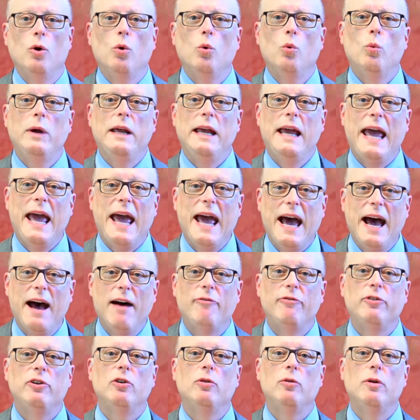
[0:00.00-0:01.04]
We
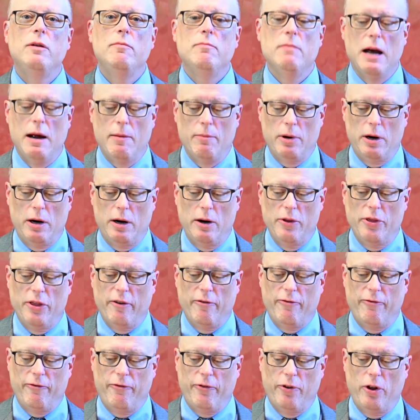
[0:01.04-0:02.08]
have to remember the
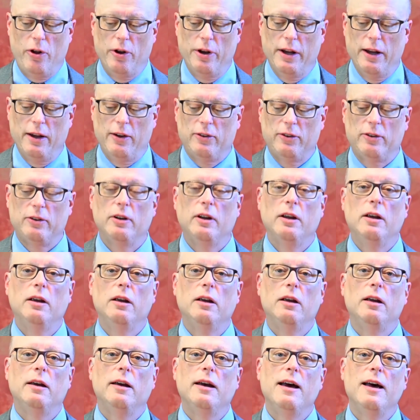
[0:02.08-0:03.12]
fullness
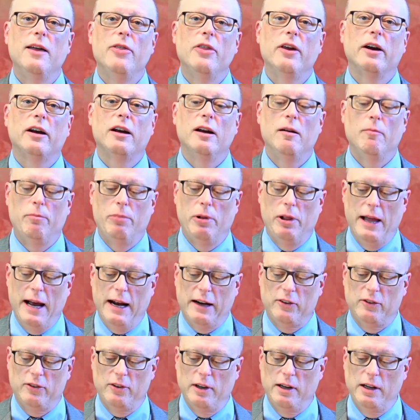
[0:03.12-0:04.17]
and the
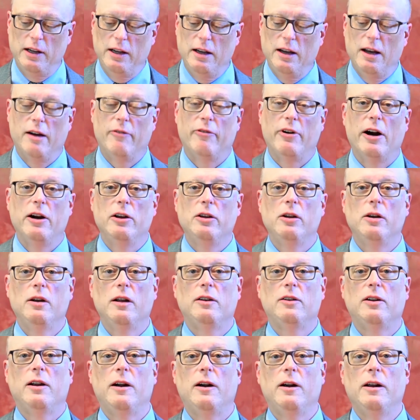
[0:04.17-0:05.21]
complexity of our
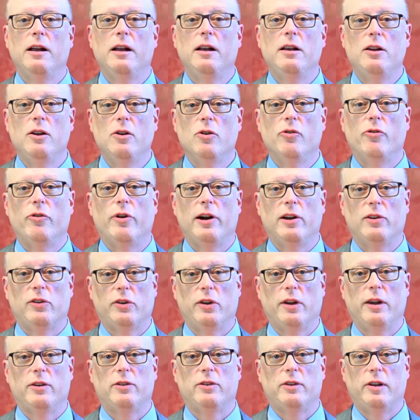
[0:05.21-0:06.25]
Unitarian
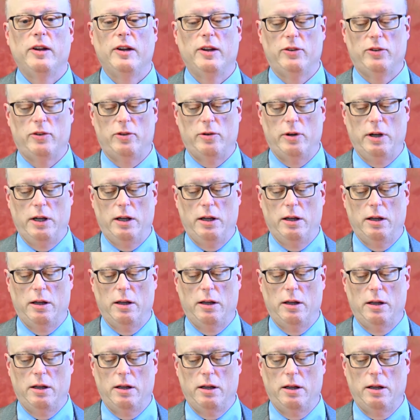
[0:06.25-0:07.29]
Universalist history.
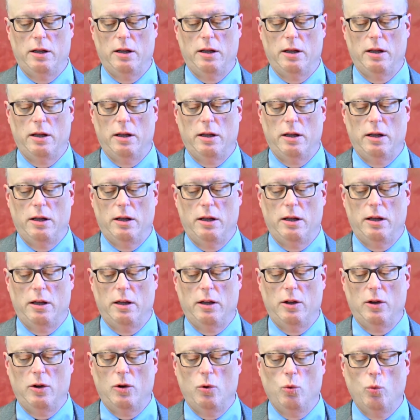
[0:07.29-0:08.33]

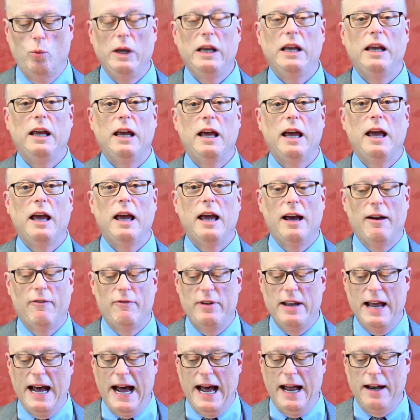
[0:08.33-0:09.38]
We
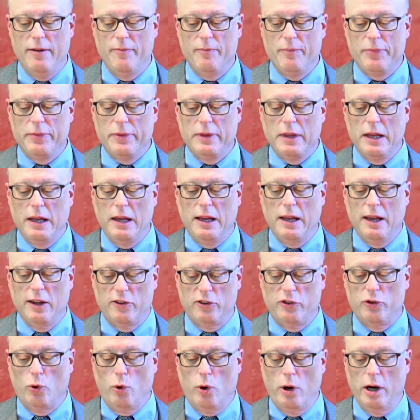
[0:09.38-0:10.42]
have not
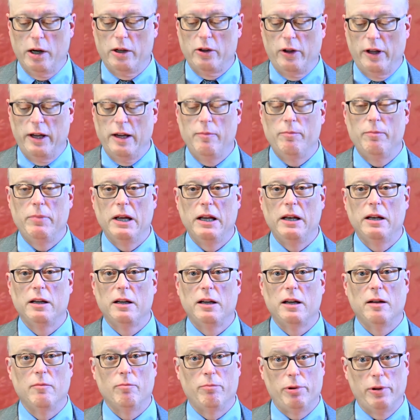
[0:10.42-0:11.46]
historically been
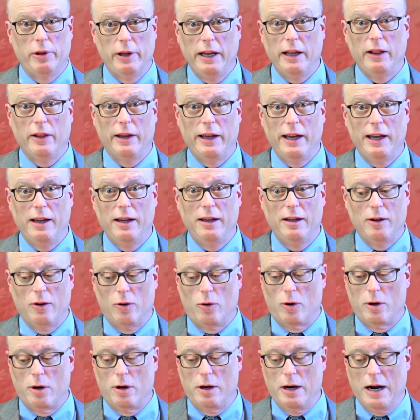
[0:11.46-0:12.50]
completely,
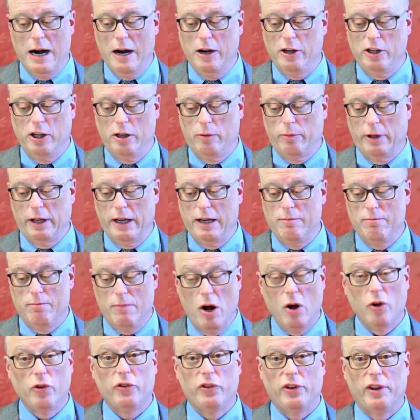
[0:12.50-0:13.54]
or arguably
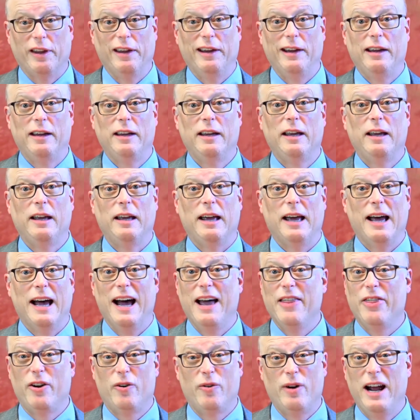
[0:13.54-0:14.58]
mostly,
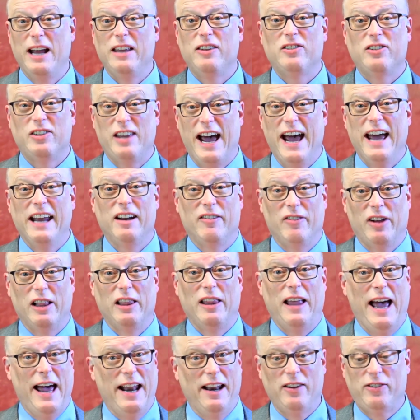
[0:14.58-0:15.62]
on the right side of a
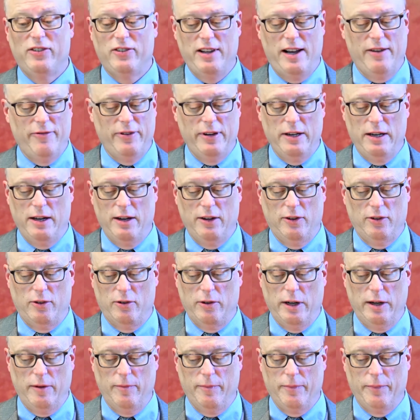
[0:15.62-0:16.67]
lot of stuff in
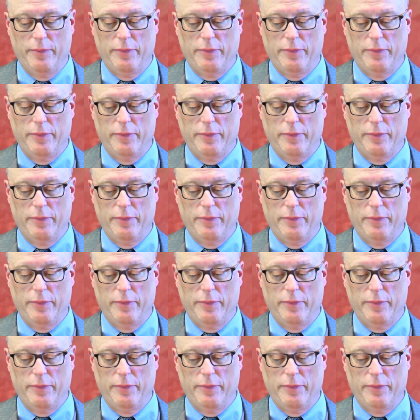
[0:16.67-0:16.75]
history.